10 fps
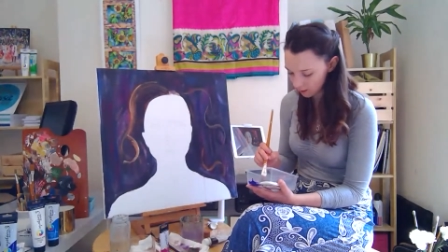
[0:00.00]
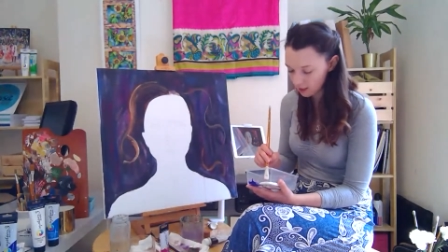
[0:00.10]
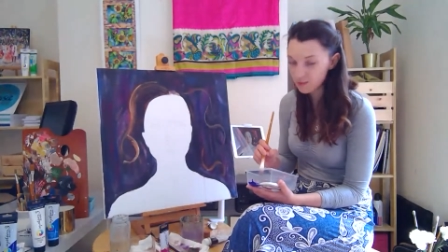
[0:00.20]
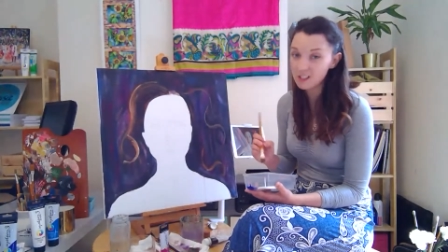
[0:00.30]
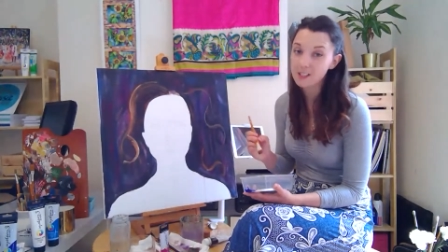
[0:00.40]
And
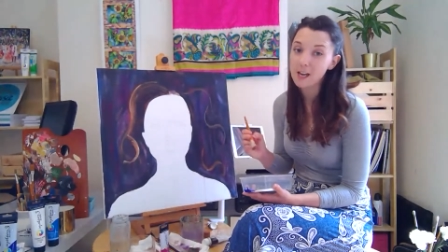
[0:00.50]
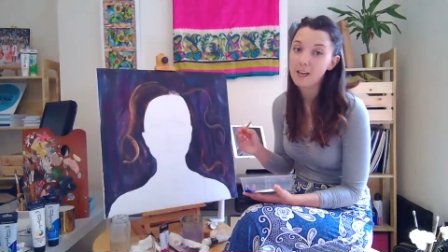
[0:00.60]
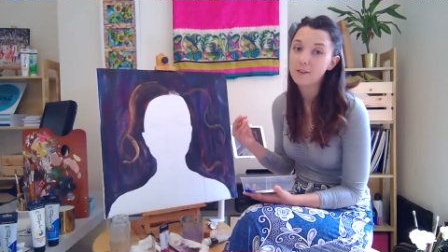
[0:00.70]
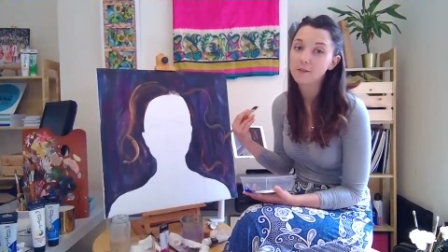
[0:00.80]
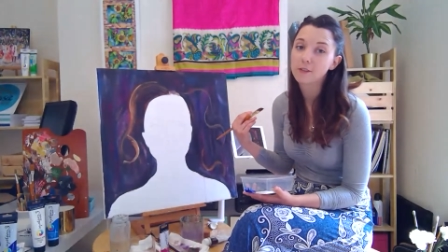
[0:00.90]
even today
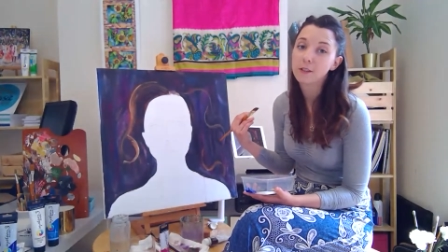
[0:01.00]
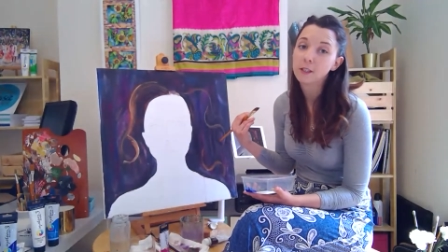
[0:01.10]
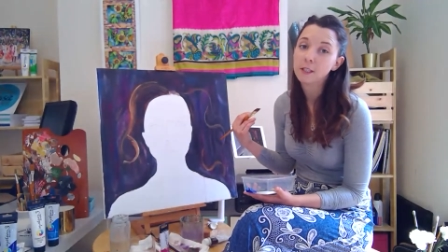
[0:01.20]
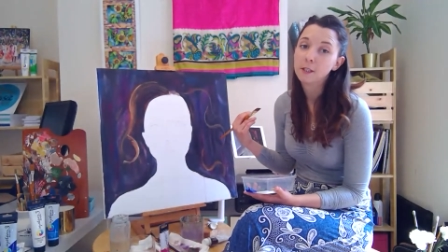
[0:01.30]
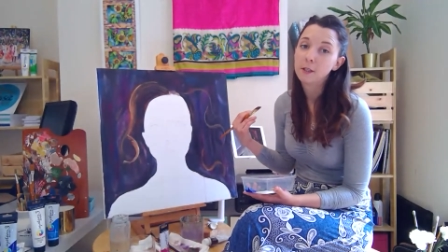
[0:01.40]
I've,
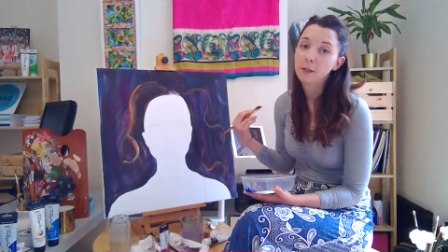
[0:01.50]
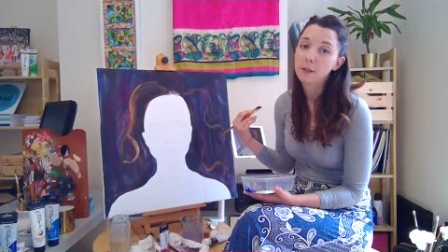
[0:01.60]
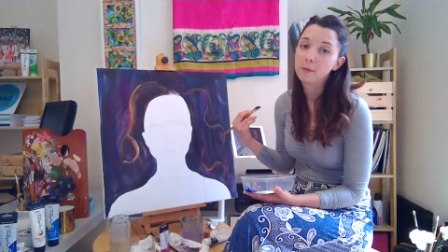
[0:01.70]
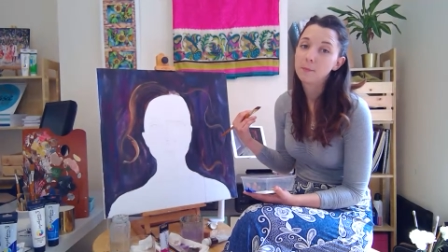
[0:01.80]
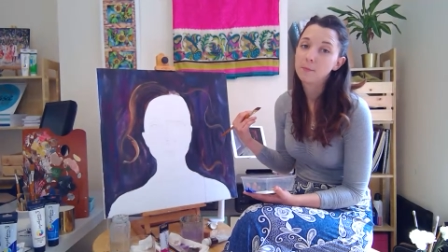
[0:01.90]

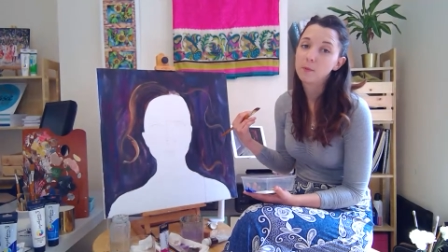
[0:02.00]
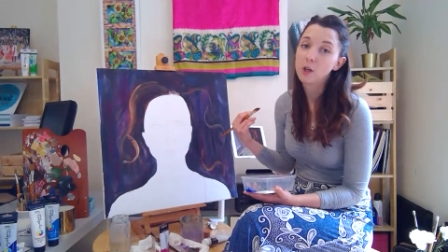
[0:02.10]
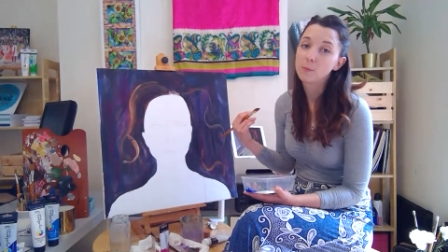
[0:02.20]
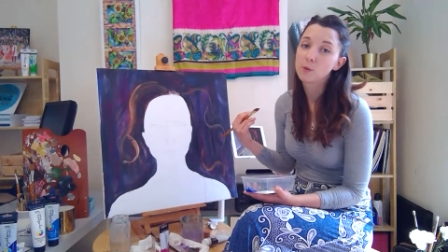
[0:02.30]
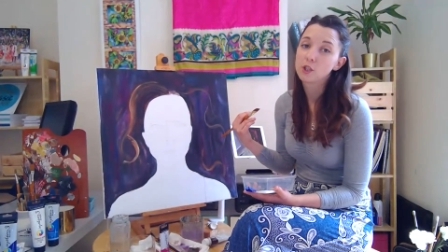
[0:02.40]

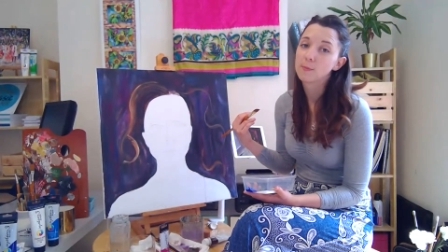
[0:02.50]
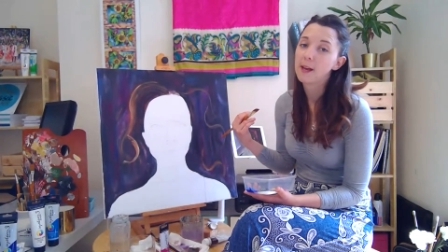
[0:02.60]
brushed my